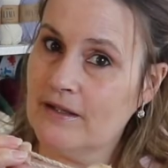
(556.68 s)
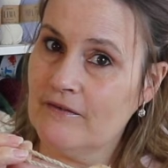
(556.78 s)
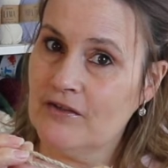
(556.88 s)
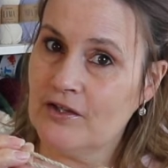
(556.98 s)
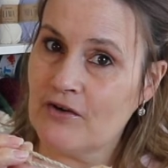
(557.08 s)

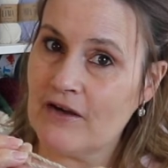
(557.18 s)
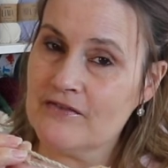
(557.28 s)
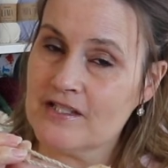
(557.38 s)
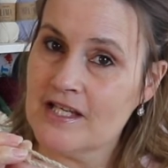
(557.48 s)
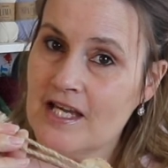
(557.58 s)
if you're
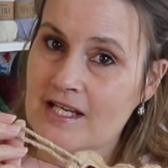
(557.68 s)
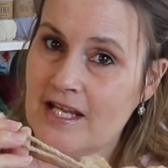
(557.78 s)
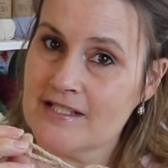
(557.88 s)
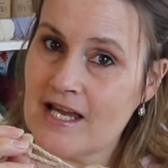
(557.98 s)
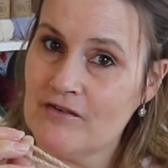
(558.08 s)
crafty and you
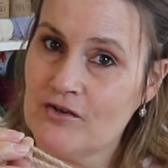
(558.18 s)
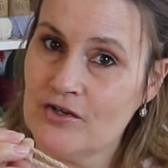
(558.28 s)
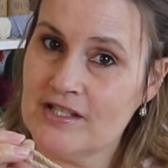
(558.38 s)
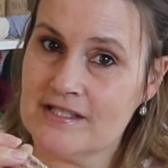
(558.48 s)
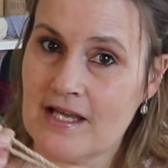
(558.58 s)
like to have a go
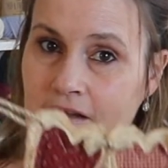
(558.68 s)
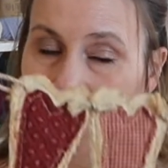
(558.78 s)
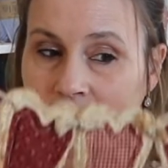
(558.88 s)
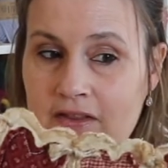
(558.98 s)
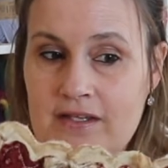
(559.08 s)

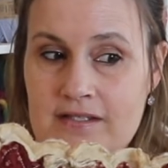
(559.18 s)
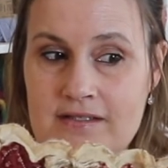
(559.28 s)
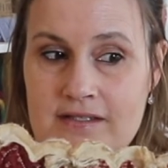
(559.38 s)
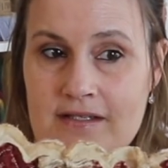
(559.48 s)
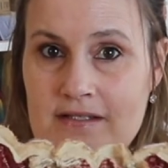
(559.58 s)
yourself,
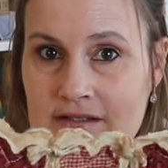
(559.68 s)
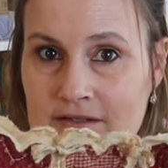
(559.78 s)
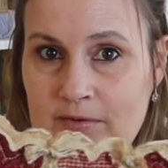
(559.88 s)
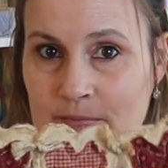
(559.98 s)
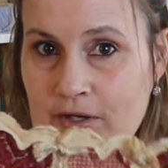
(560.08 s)
this is
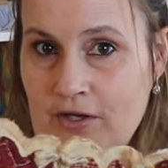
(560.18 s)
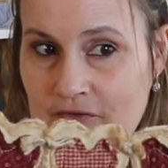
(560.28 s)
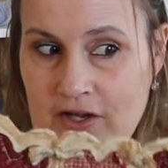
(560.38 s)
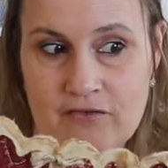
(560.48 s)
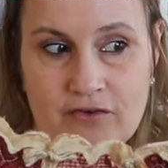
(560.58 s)
going to be
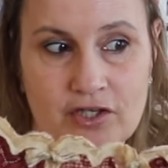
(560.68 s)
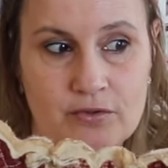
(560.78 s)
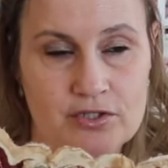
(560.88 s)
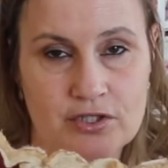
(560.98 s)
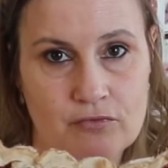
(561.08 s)
perfect for
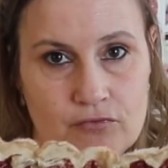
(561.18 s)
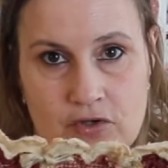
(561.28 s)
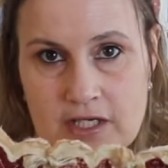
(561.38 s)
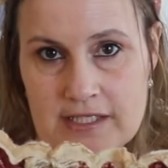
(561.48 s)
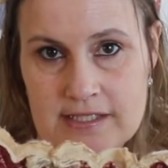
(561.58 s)
you too.
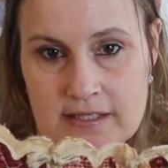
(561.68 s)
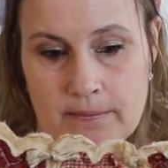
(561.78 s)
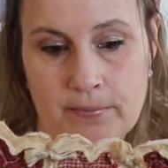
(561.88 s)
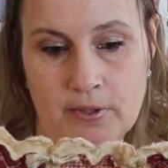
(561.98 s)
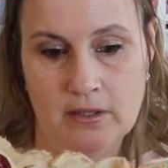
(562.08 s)
Really
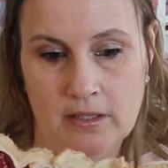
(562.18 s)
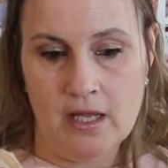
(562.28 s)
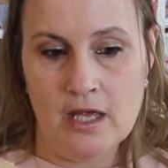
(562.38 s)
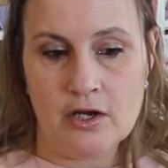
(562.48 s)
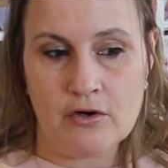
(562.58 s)
simple
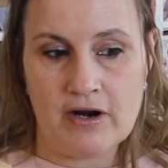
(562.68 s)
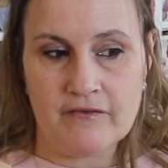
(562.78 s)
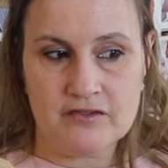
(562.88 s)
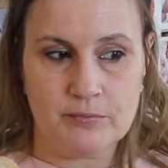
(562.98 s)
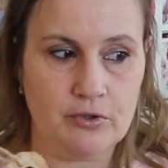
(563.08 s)

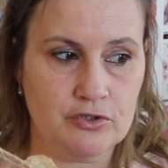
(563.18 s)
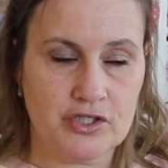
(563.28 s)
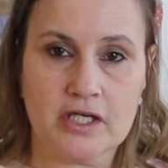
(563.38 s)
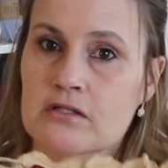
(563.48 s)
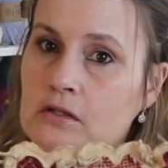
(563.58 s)
craft
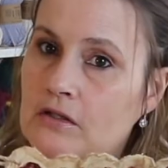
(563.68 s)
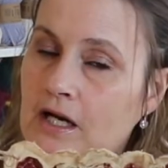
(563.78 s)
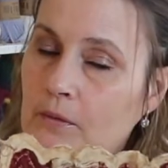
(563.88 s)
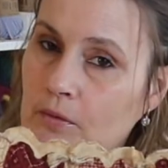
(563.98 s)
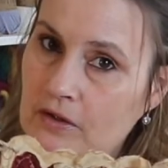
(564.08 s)
project. So
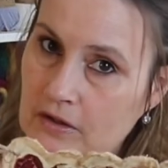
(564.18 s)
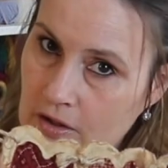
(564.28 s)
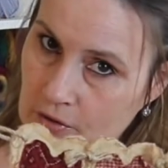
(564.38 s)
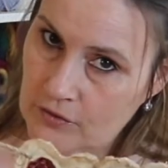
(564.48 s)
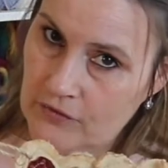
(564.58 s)
I will
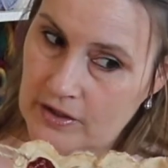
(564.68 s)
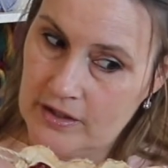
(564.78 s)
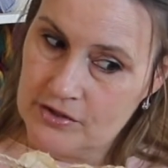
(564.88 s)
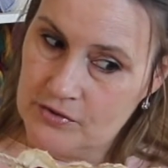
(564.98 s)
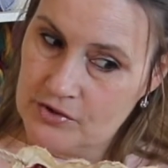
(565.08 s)
cover
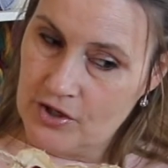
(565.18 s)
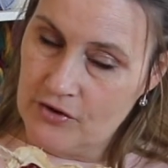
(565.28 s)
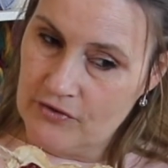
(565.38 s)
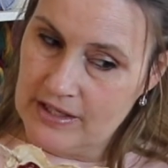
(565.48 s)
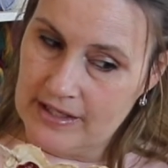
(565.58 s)
a
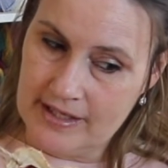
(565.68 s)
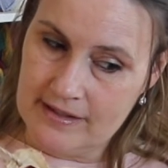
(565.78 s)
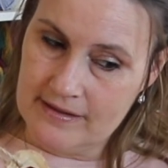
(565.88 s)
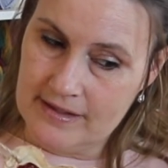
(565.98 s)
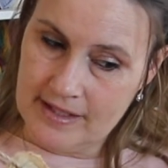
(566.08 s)
tutorial
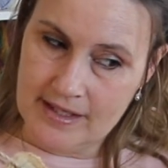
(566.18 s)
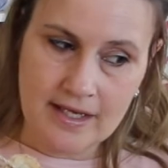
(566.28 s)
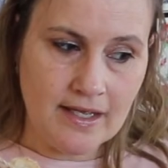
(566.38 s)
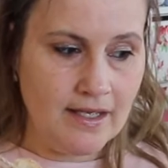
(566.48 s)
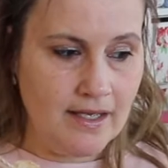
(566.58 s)
in the
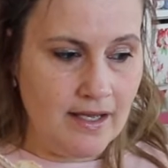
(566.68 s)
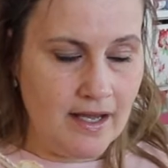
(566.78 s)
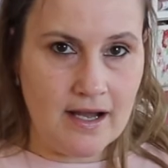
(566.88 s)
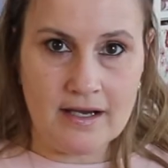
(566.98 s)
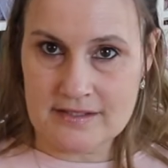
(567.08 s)

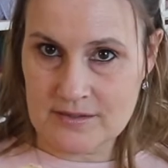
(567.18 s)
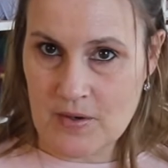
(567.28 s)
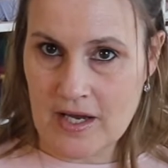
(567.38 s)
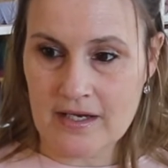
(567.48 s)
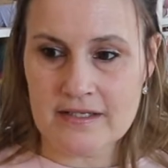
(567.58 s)
heart
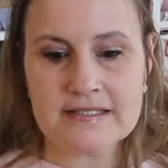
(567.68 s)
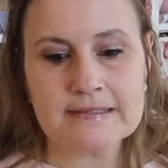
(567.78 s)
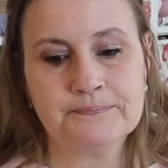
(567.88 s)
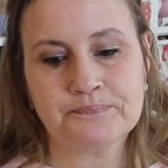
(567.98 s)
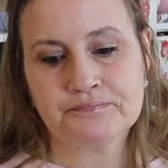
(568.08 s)
swags.